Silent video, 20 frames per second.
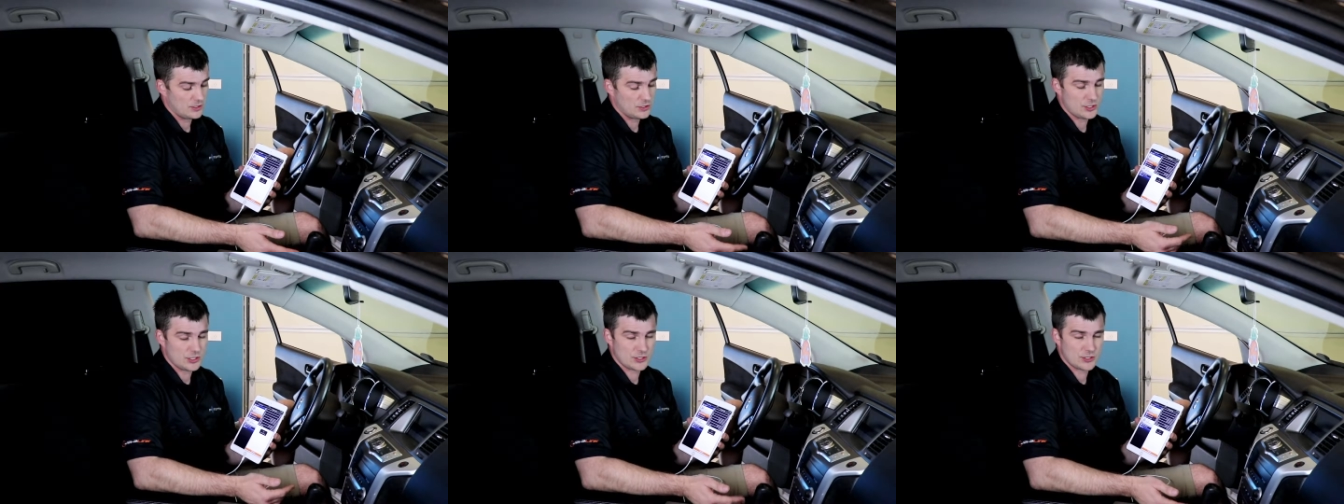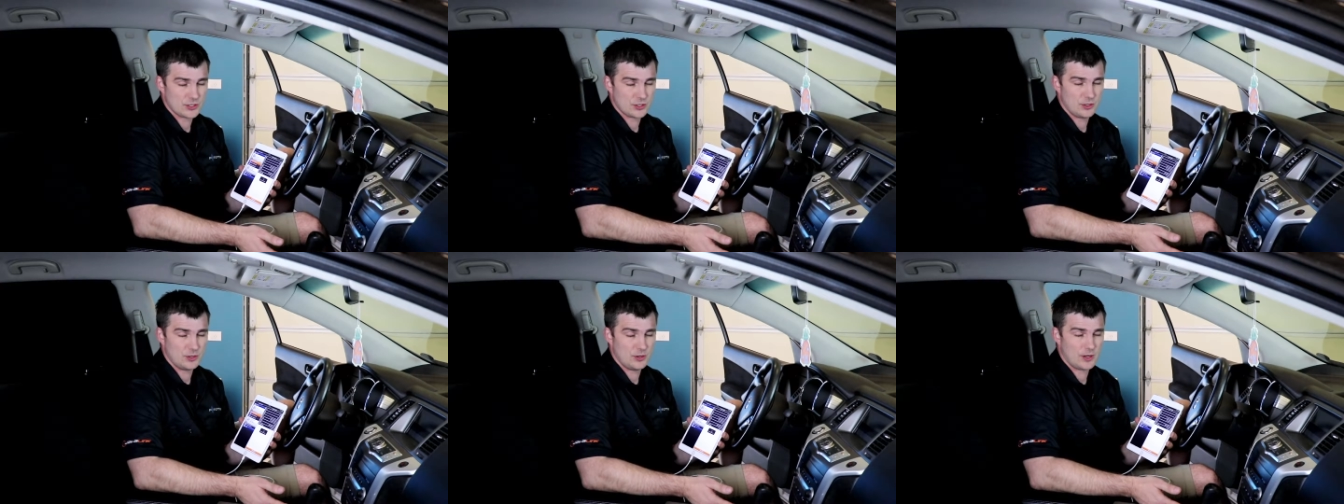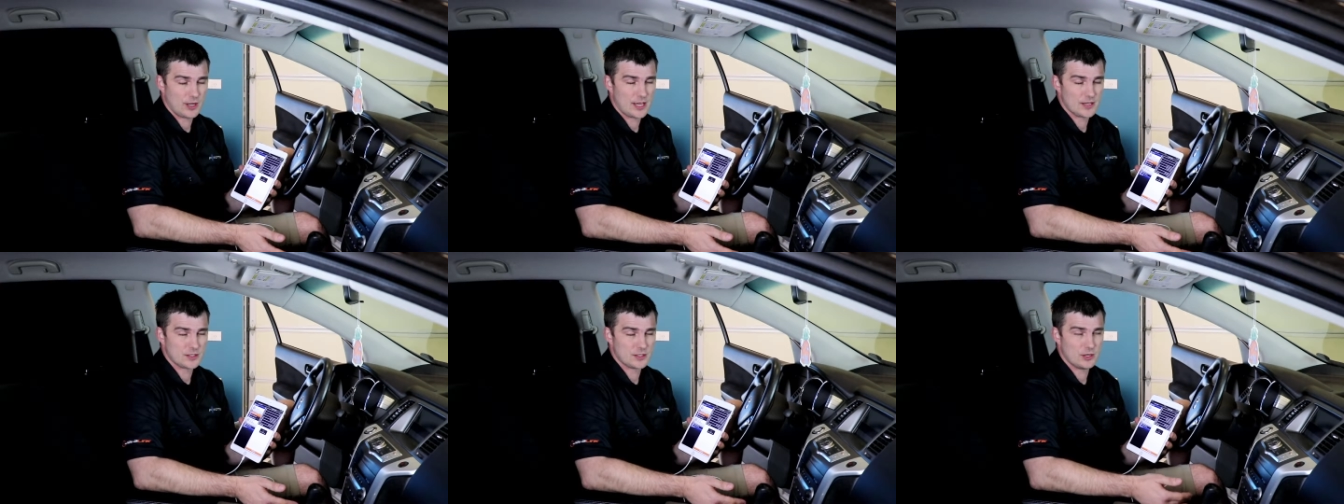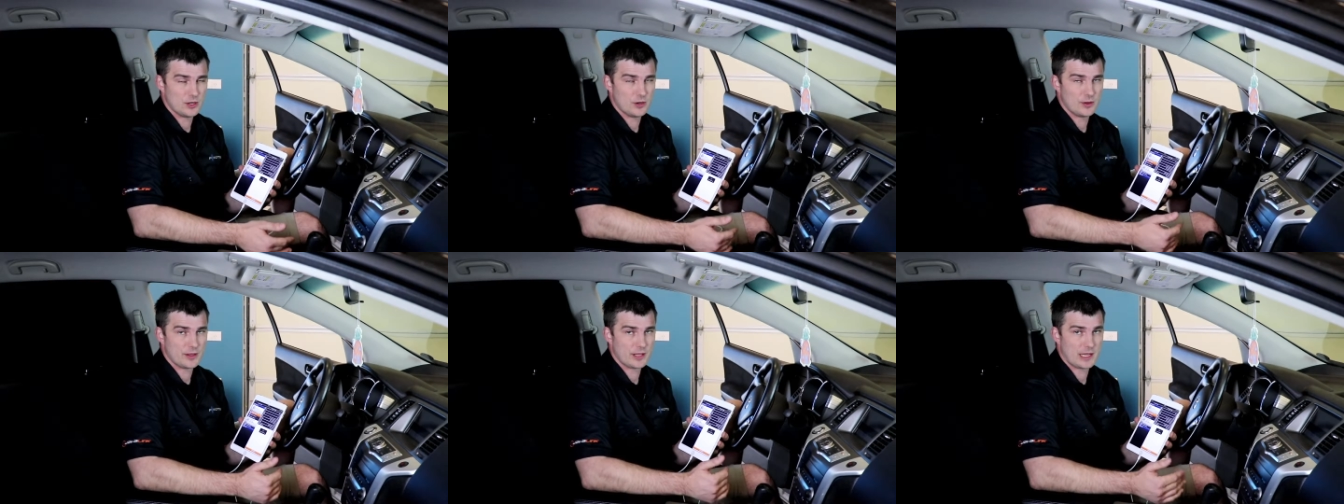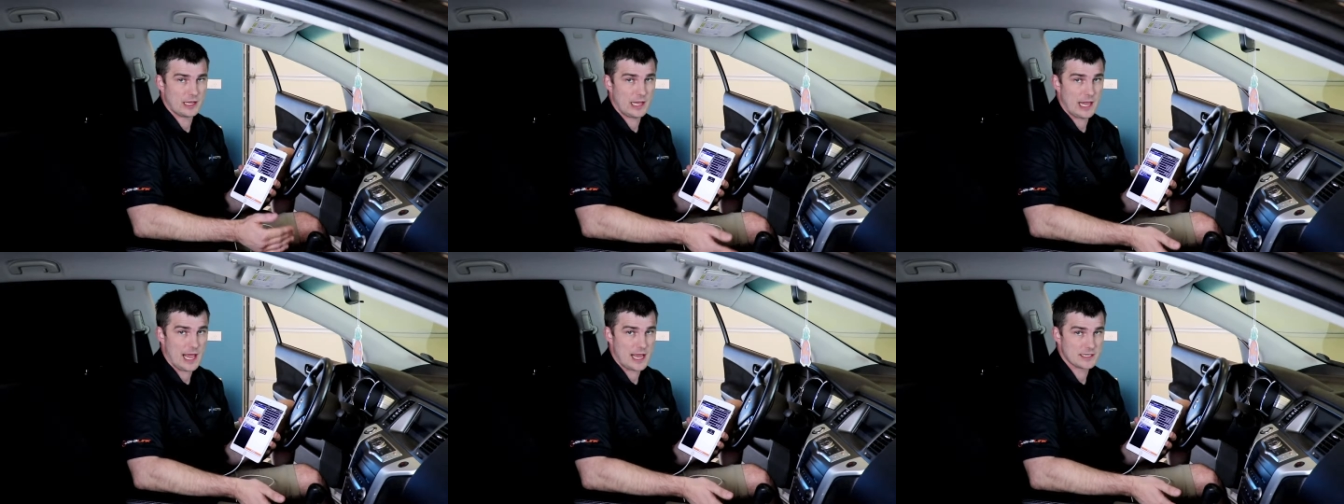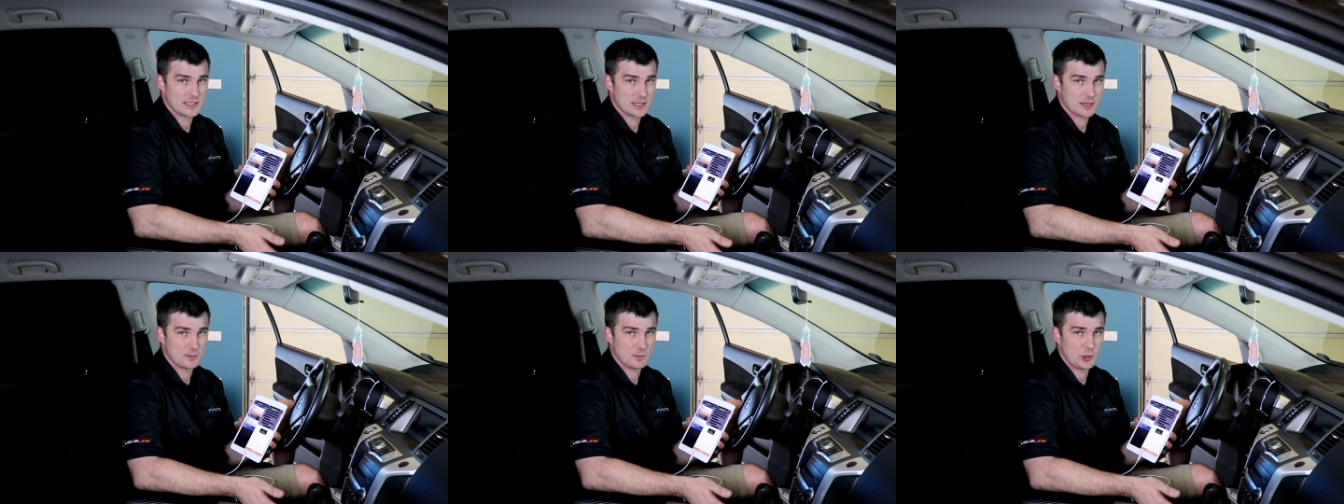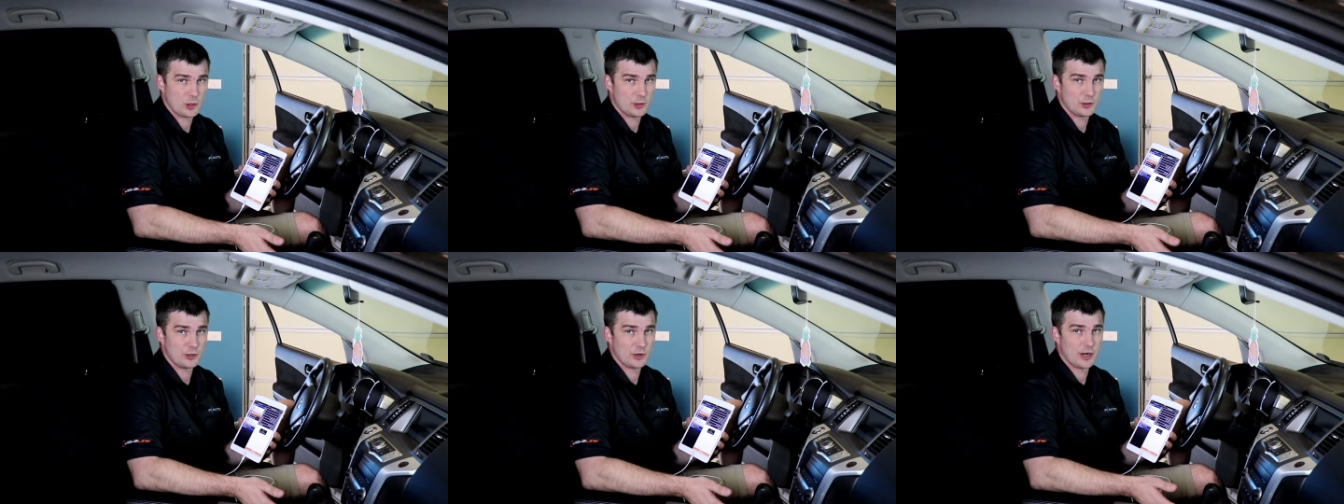just so you guys know, the classic
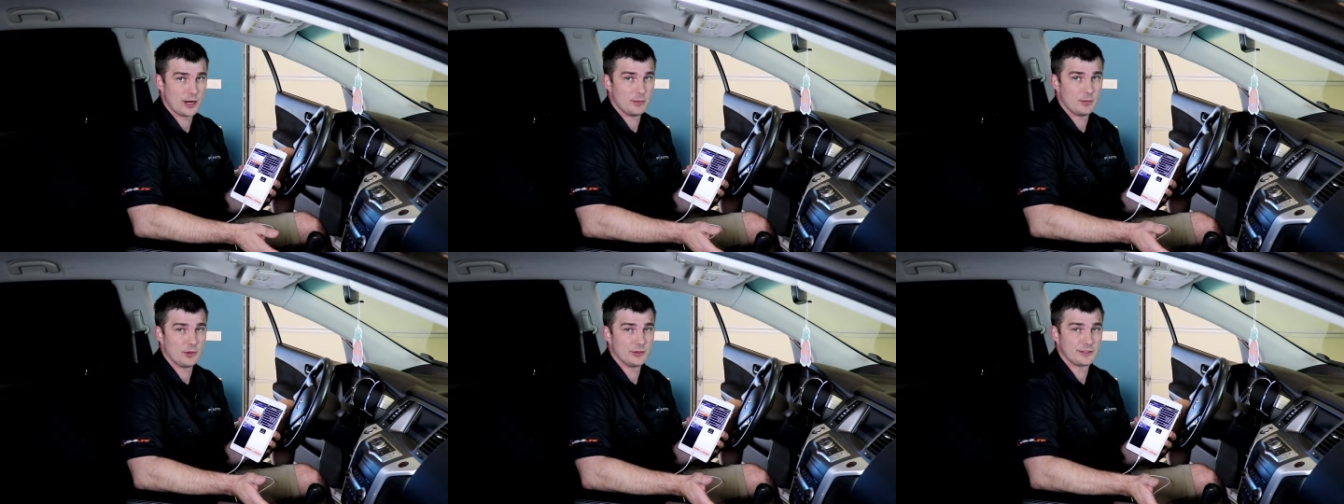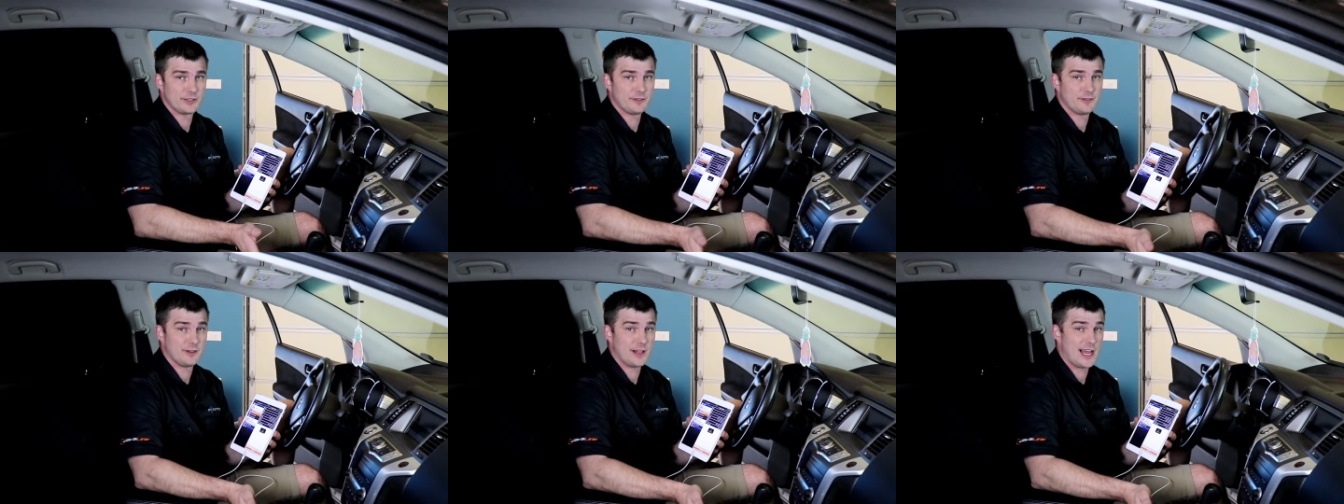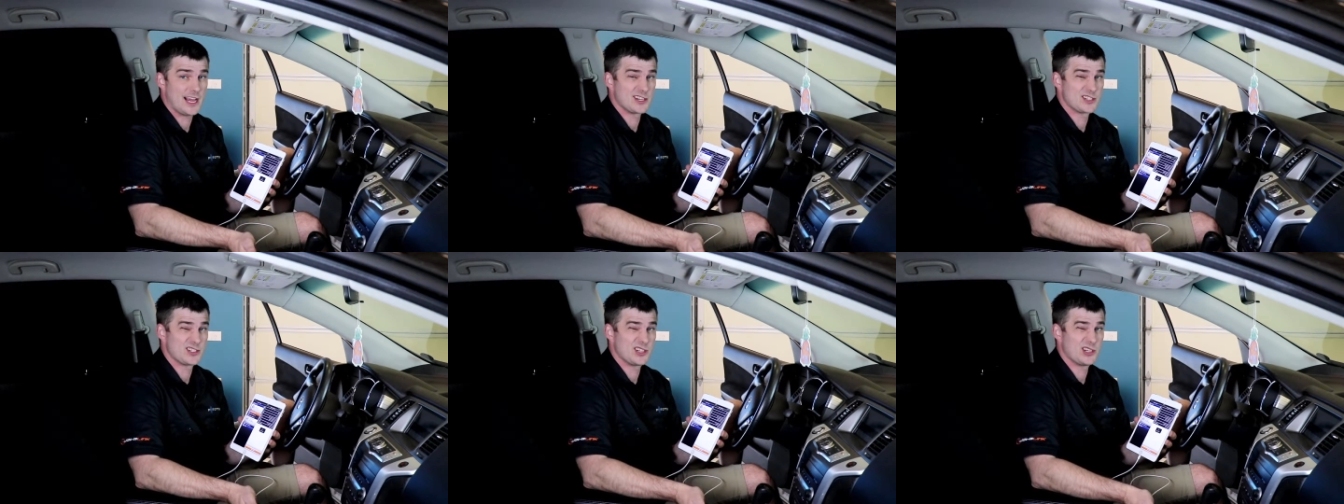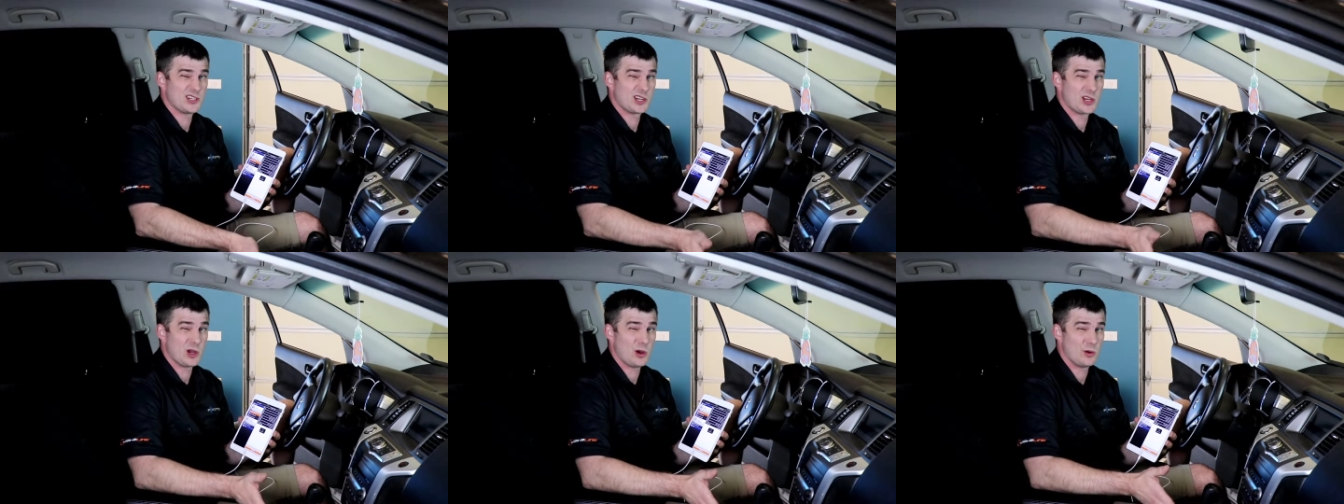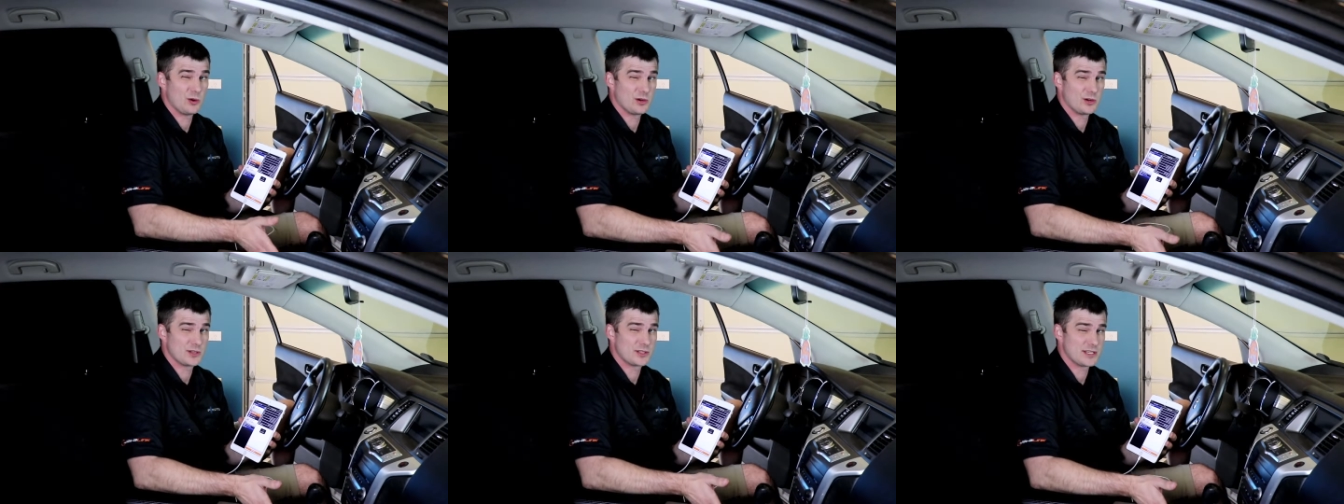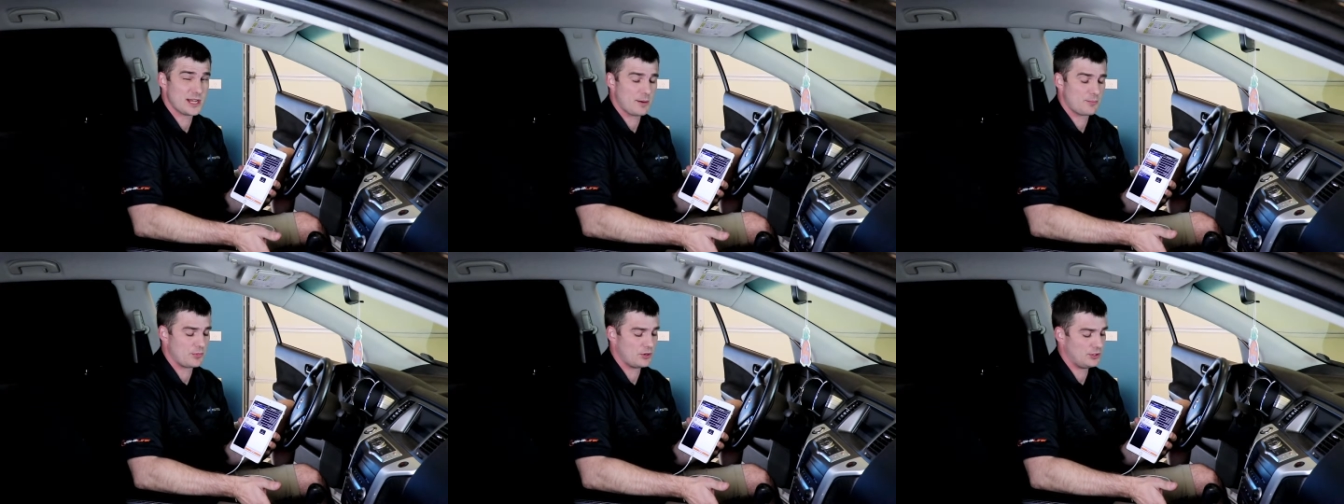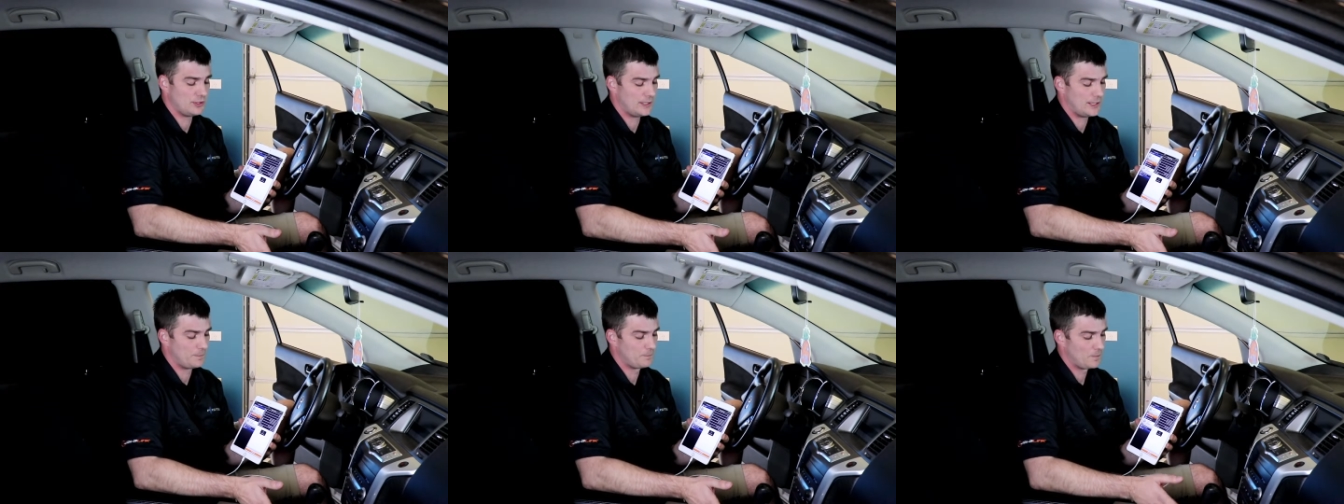mode, you're able to flash the decoder
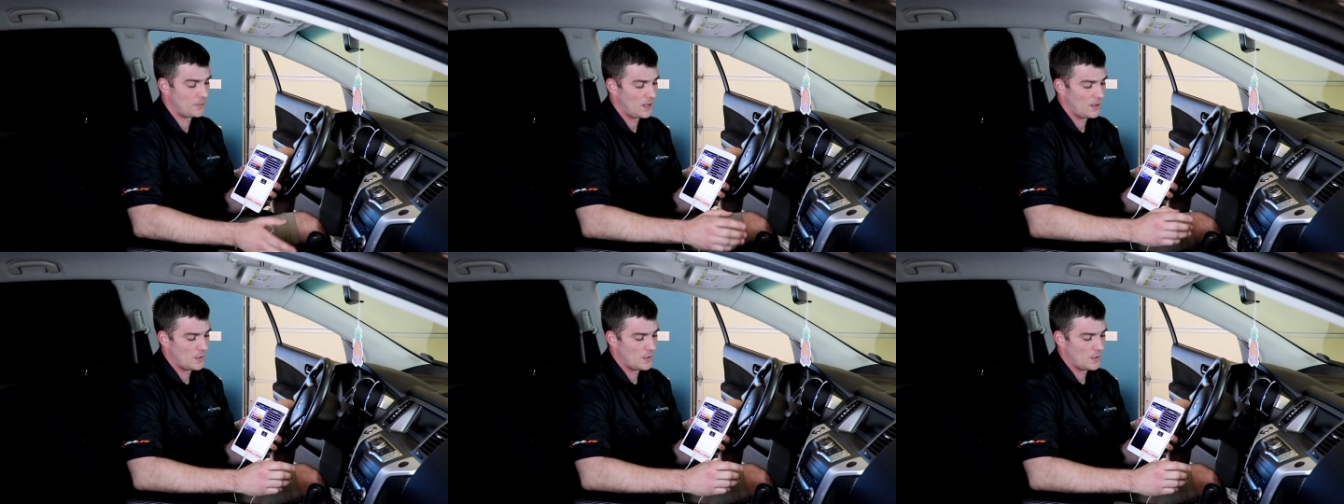separately.